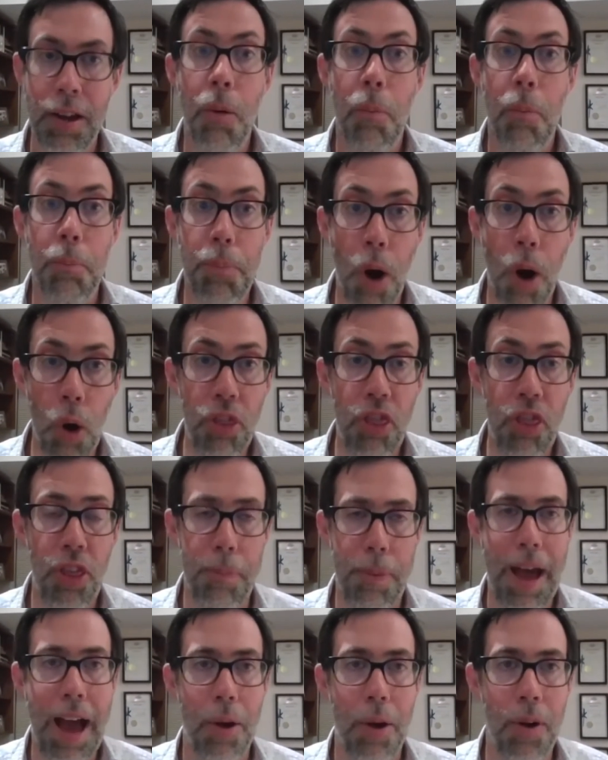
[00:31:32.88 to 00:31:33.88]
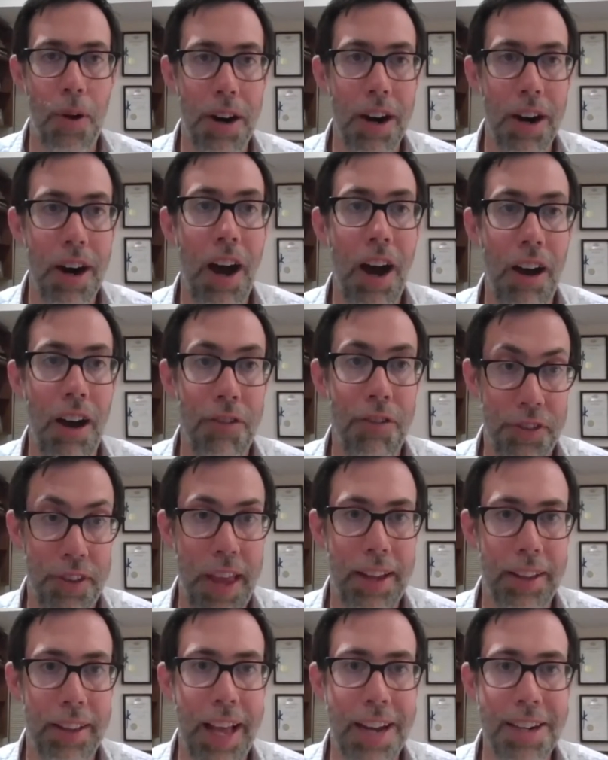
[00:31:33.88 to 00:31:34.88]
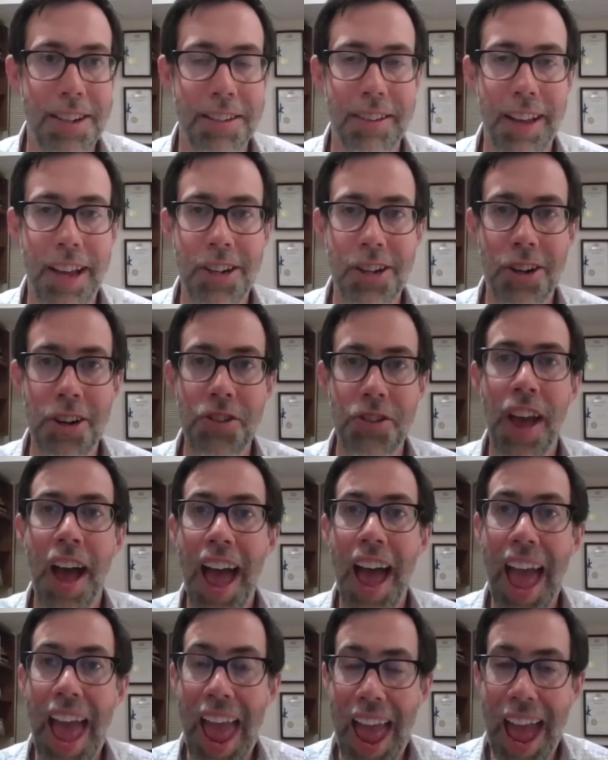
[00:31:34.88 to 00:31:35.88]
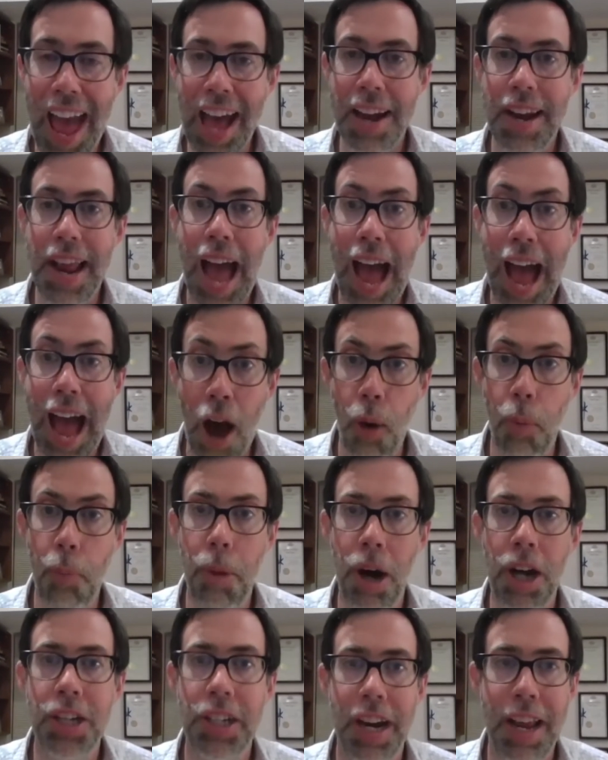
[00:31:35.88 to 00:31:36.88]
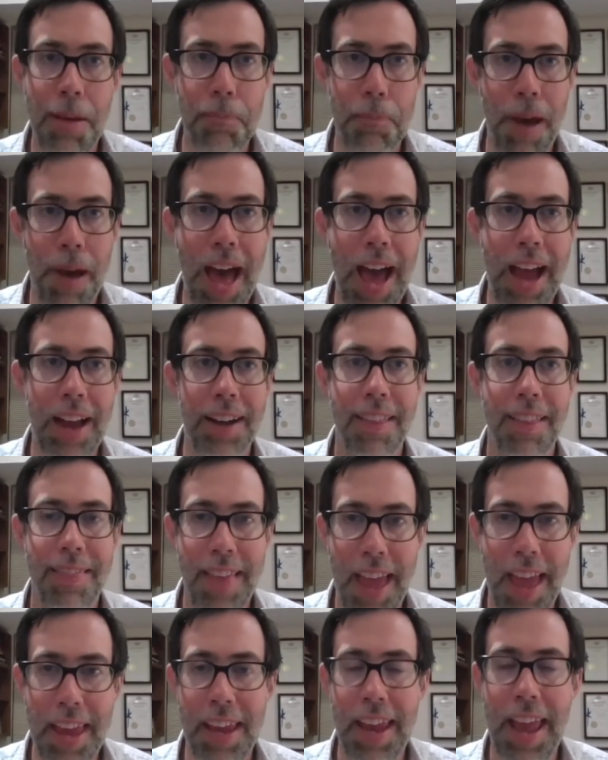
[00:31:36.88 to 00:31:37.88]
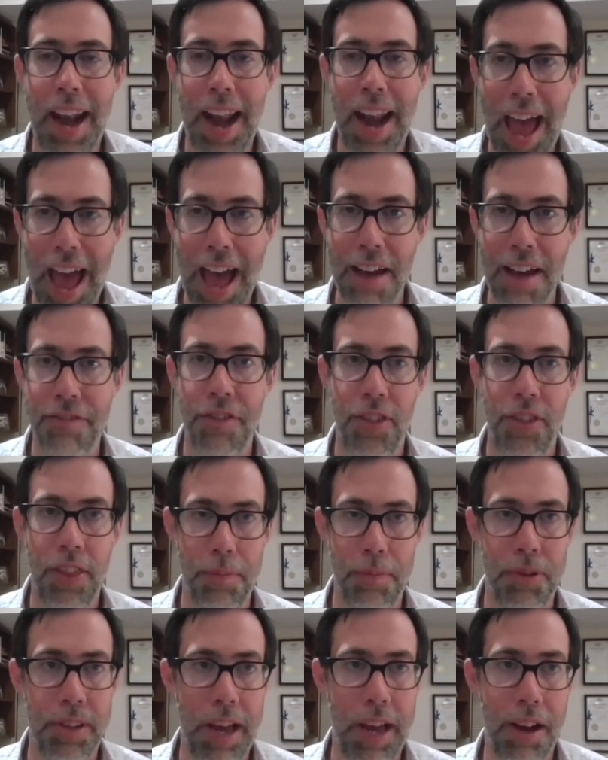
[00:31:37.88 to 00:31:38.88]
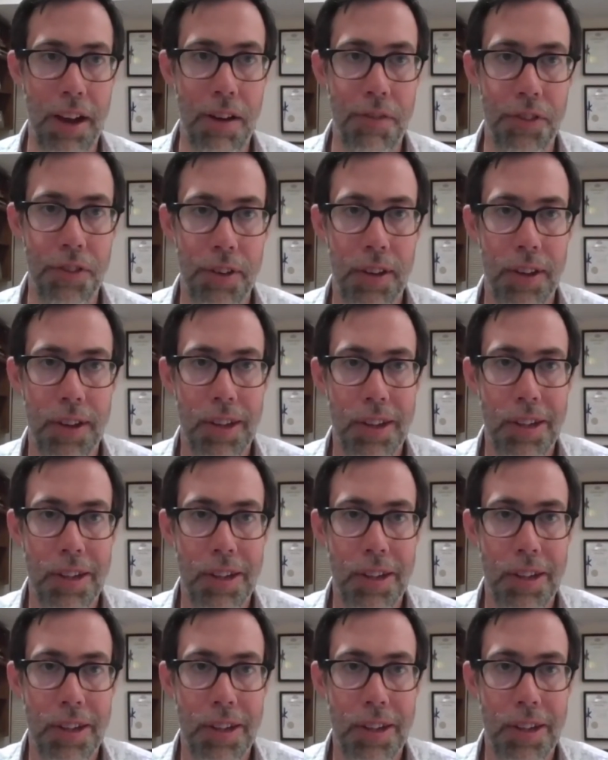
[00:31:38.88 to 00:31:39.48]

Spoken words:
both the power of state legislatures and how much impact they can have themselves.